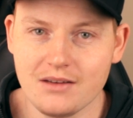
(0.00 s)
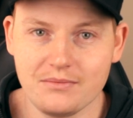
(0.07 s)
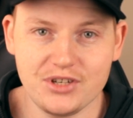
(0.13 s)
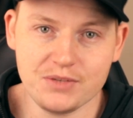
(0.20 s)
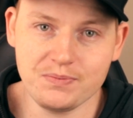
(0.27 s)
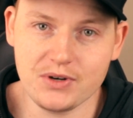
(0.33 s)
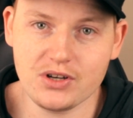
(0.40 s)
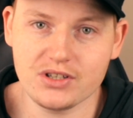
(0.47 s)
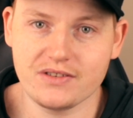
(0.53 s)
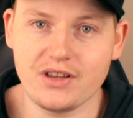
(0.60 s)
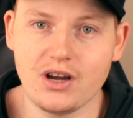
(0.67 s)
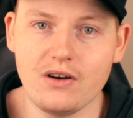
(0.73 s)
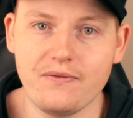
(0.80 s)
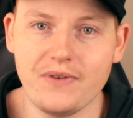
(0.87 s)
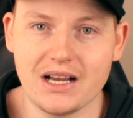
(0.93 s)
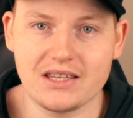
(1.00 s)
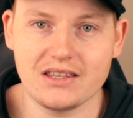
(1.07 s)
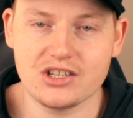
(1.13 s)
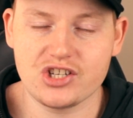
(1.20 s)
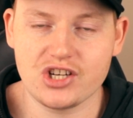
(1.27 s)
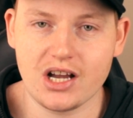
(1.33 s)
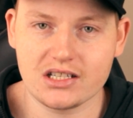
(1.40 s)
just because of the whole fact that
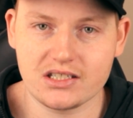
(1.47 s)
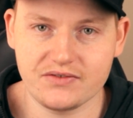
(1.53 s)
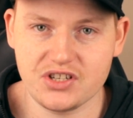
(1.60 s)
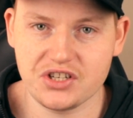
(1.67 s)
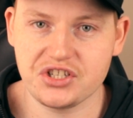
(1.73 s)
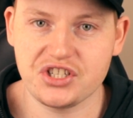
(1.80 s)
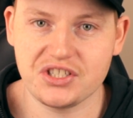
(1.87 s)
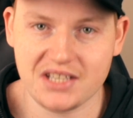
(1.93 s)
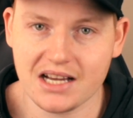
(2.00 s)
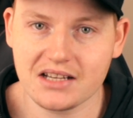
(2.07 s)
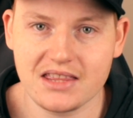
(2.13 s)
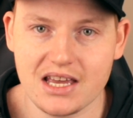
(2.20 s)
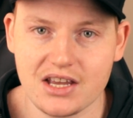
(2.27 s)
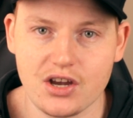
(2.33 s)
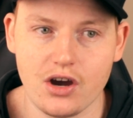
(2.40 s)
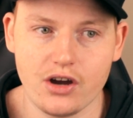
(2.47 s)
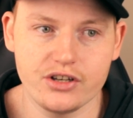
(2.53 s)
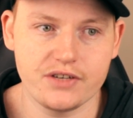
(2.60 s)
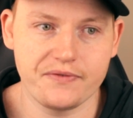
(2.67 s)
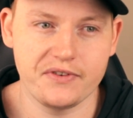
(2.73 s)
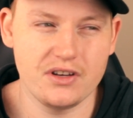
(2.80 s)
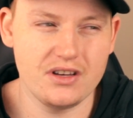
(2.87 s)
the Sharks have just sacked their
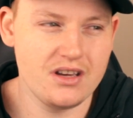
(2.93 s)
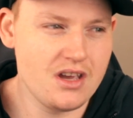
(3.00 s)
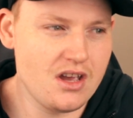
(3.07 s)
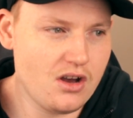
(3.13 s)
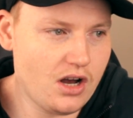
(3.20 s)
coach for,